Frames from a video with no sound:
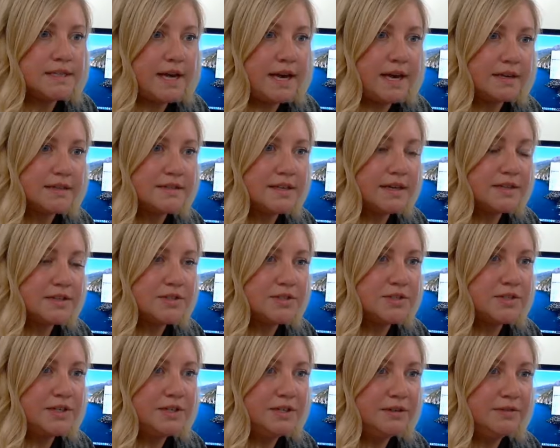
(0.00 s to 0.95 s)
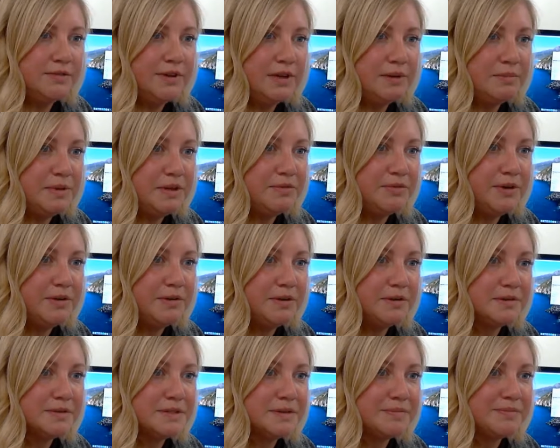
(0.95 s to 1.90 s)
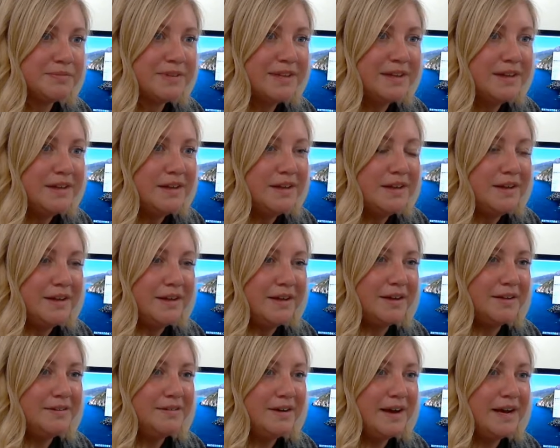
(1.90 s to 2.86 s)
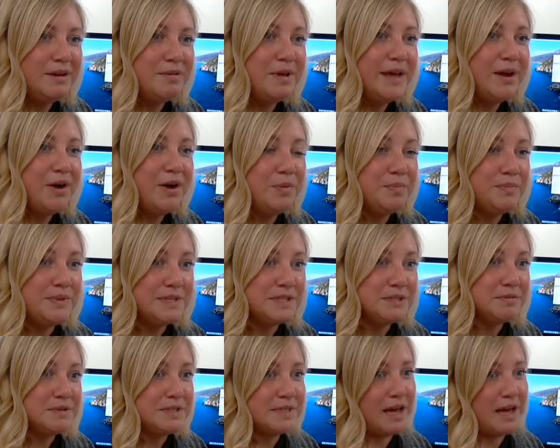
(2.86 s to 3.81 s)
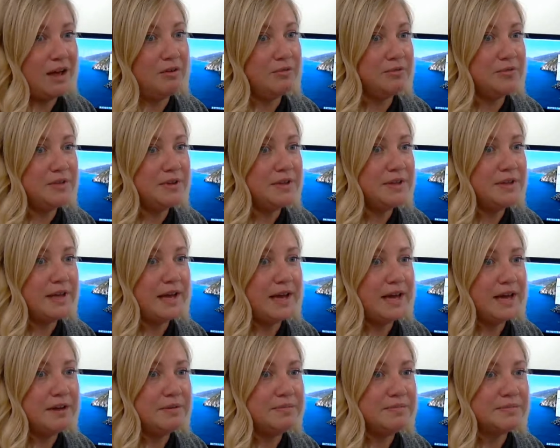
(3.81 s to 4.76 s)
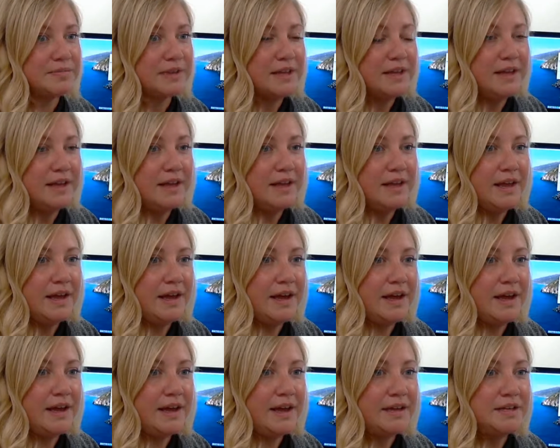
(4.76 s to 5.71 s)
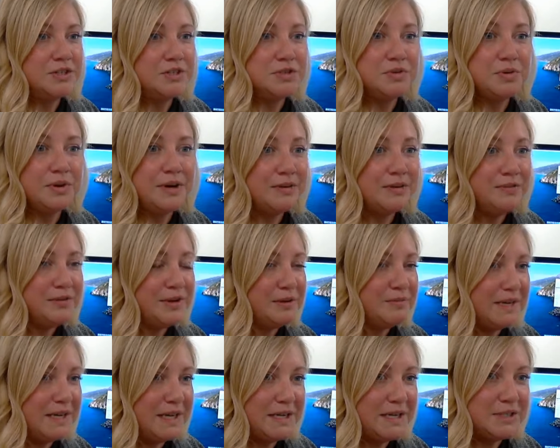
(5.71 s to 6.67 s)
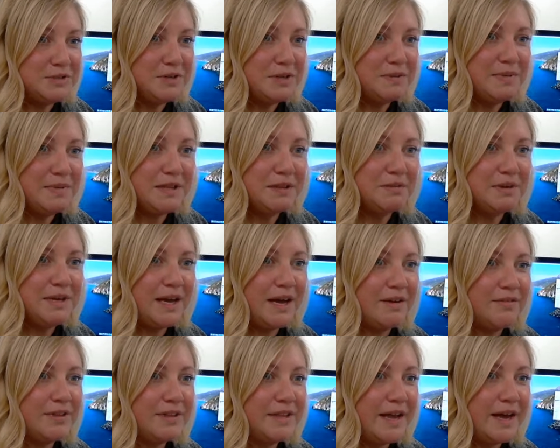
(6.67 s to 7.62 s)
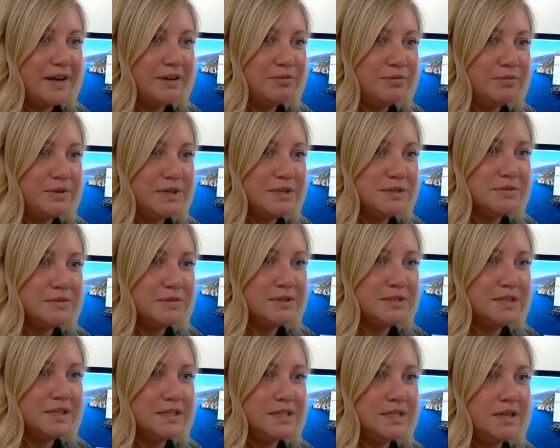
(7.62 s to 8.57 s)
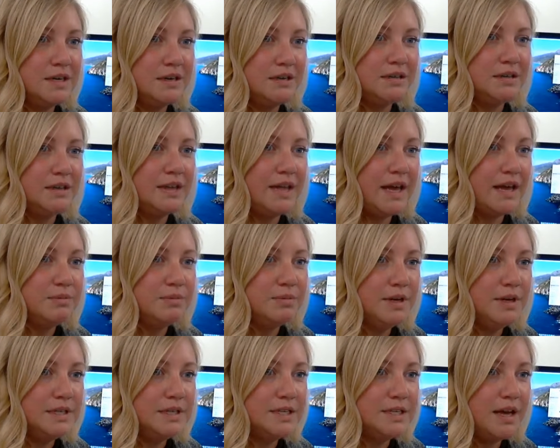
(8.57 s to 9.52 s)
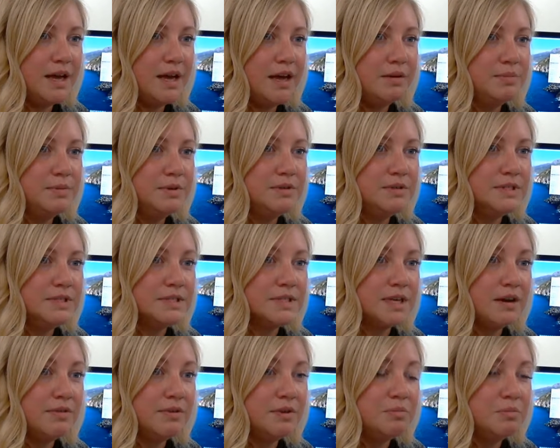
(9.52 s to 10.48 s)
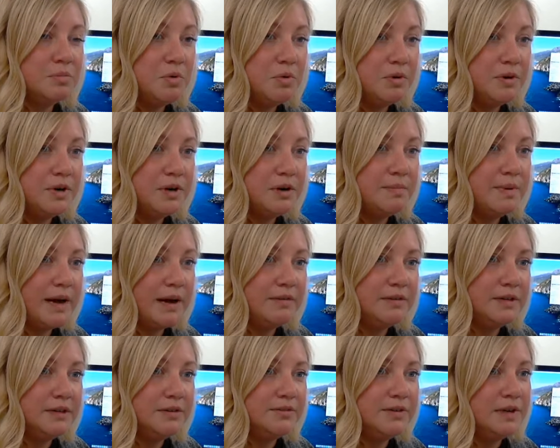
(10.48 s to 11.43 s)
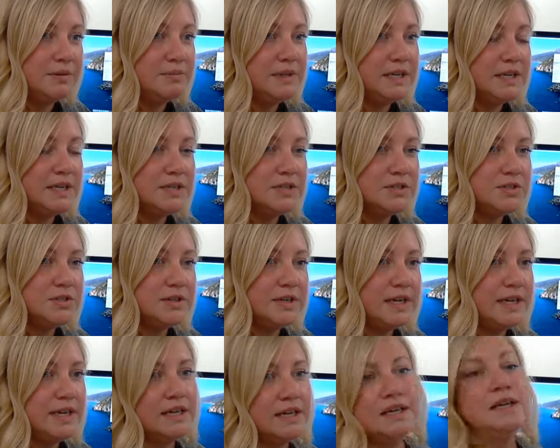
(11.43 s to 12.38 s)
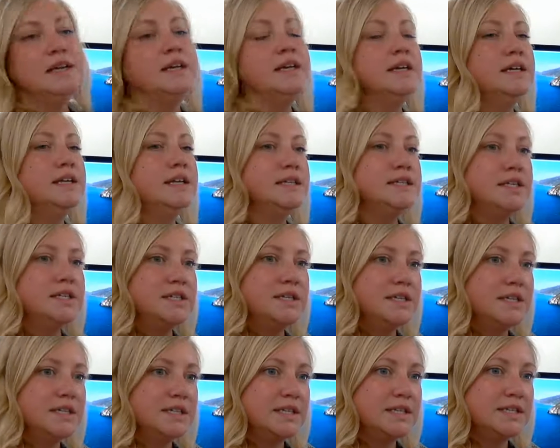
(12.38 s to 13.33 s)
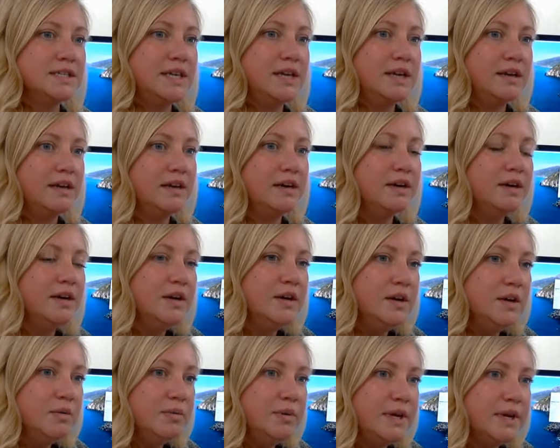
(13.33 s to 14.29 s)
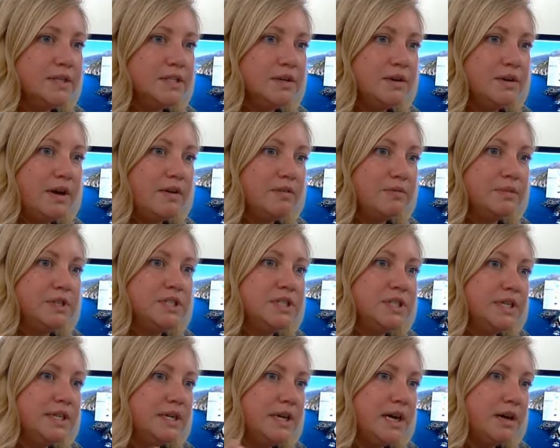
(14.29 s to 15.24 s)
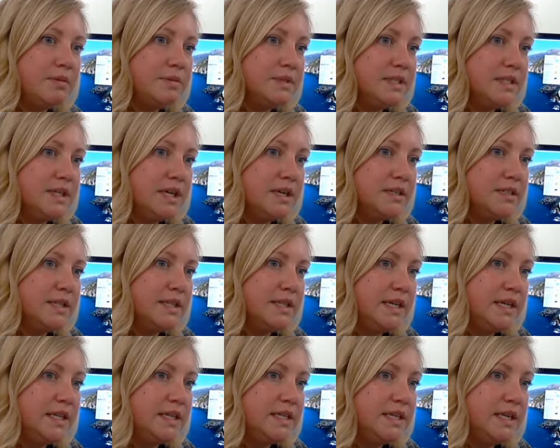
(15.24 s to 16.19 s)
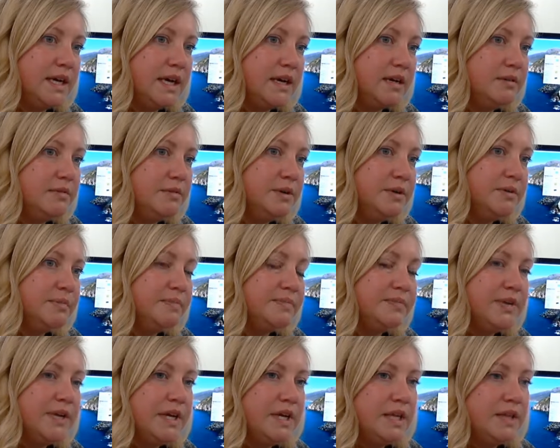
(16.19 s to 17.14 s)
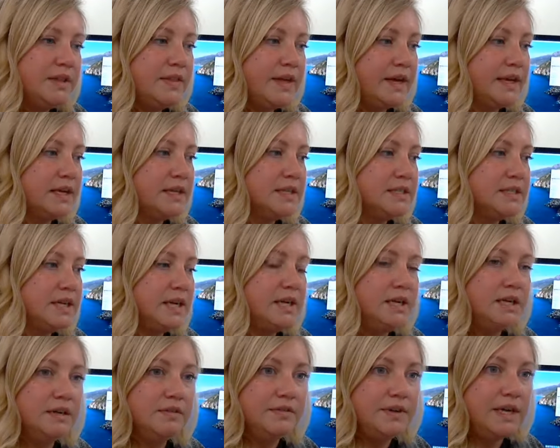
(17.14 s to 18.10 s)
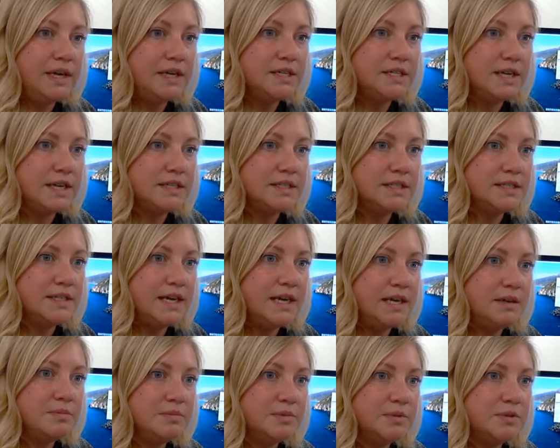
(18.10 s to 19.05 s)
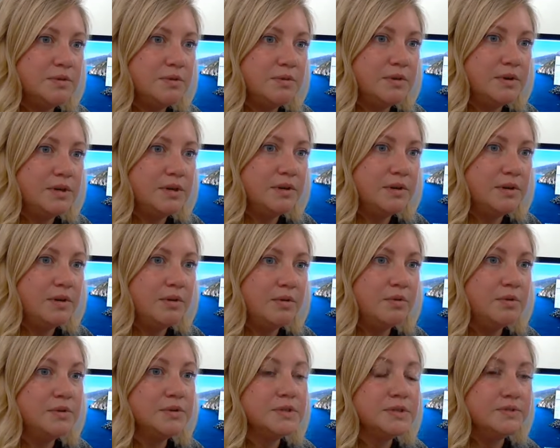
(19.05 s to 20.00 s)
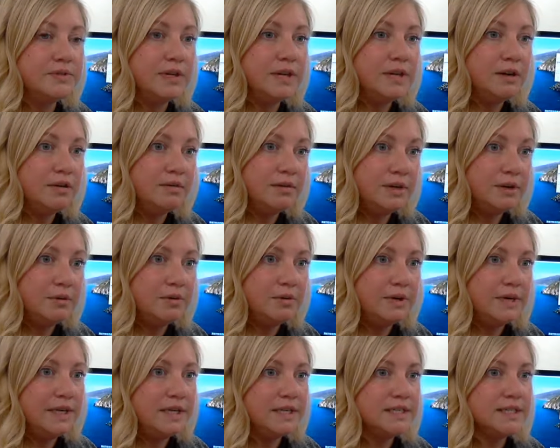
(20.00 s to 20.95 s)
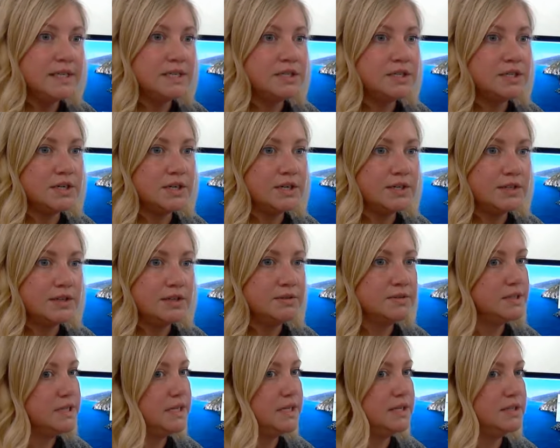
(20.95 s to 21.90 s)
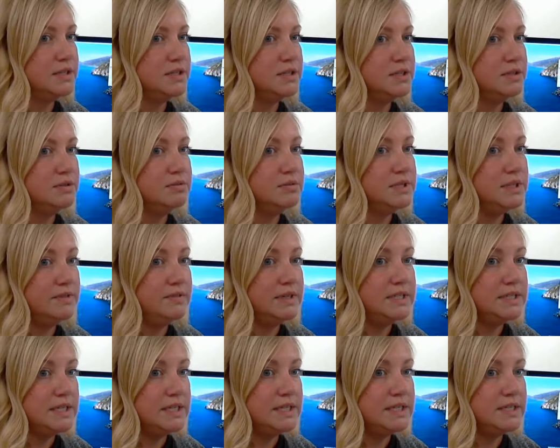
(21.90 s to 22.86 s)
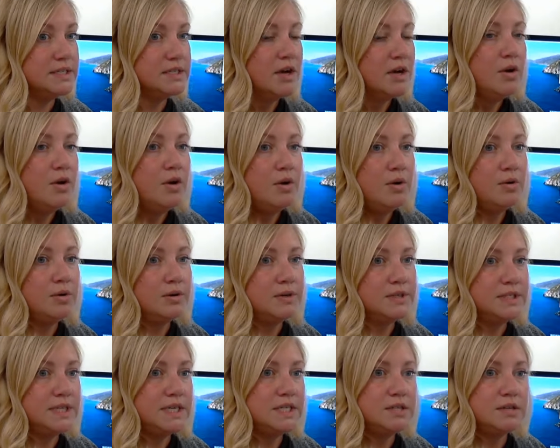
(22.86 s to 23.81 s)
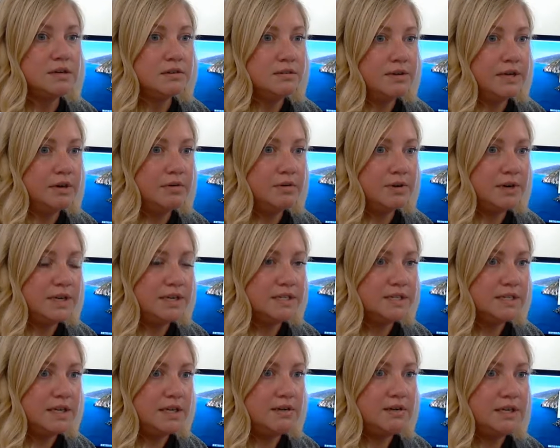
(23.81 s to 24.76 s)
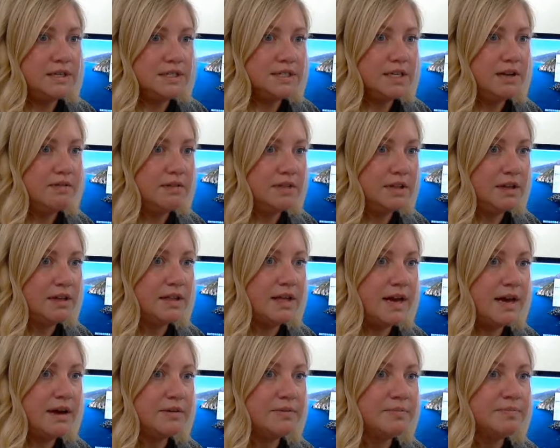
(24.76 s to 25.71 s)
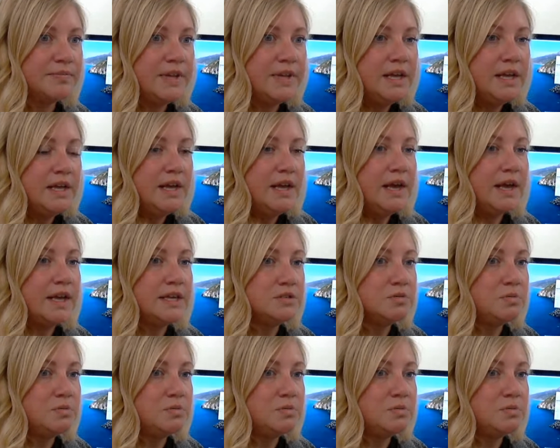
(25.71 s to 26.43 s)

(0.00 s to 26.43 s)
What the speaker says: access to your family photos. All right, well, I hope this was helpful. Enjoy Family History Month. We have a lot of resources here at the library to help you discover more about your family history. In addition to the scanner, we also have a machine upstairs in the Indiana room that can take your VHS tapes or your old video recordings and turn those into DVDs or digital recordings that you can save in the cloud, as